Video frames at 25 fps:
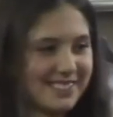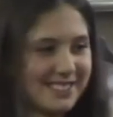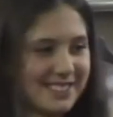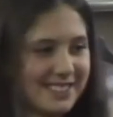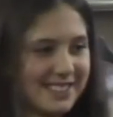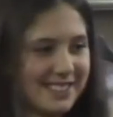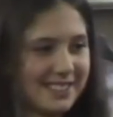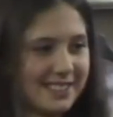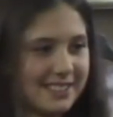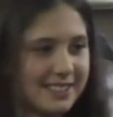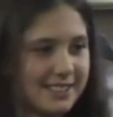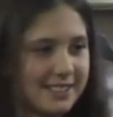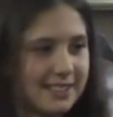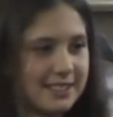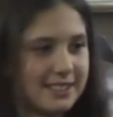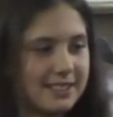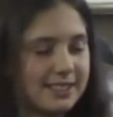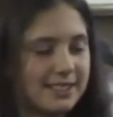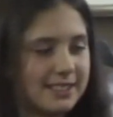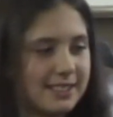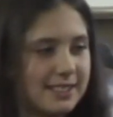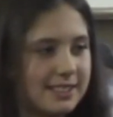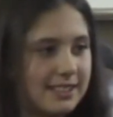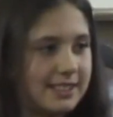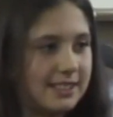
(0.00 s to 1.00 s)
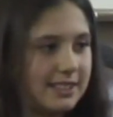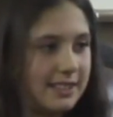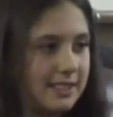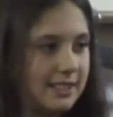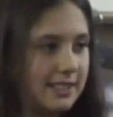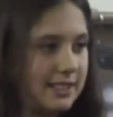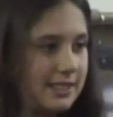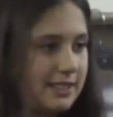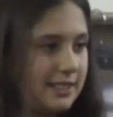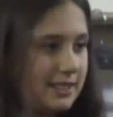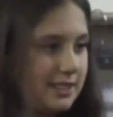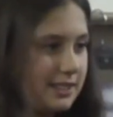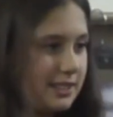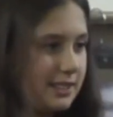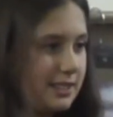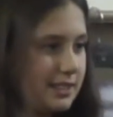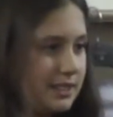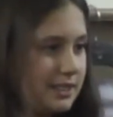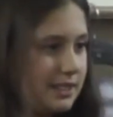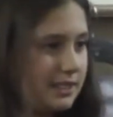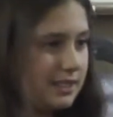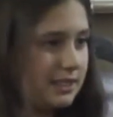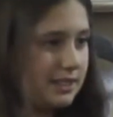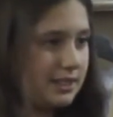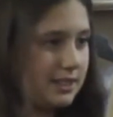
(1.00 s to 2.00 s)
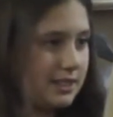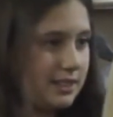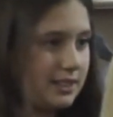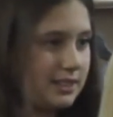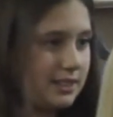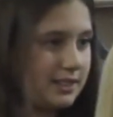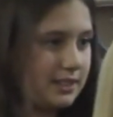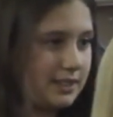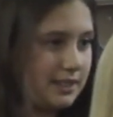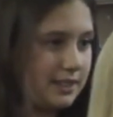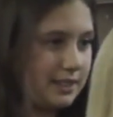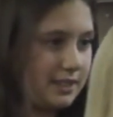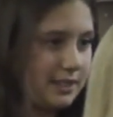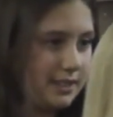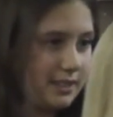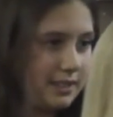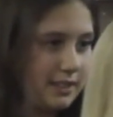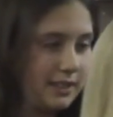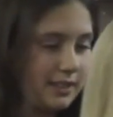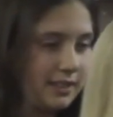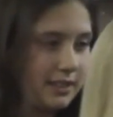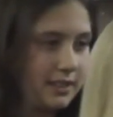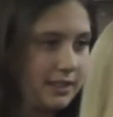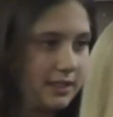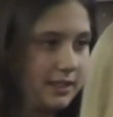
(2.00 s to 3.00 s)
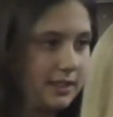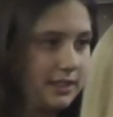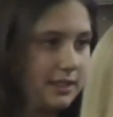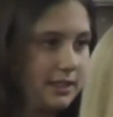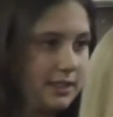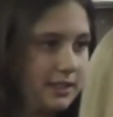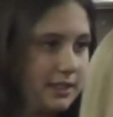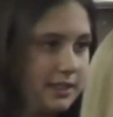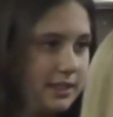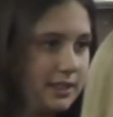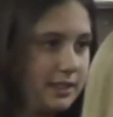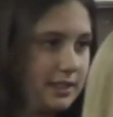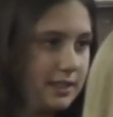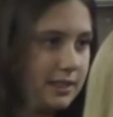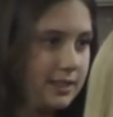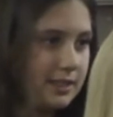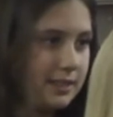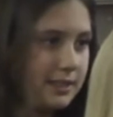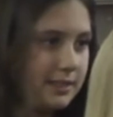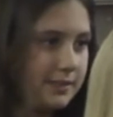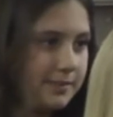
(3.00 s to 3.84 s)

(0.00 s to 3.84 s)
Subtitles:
The person shown says nothing.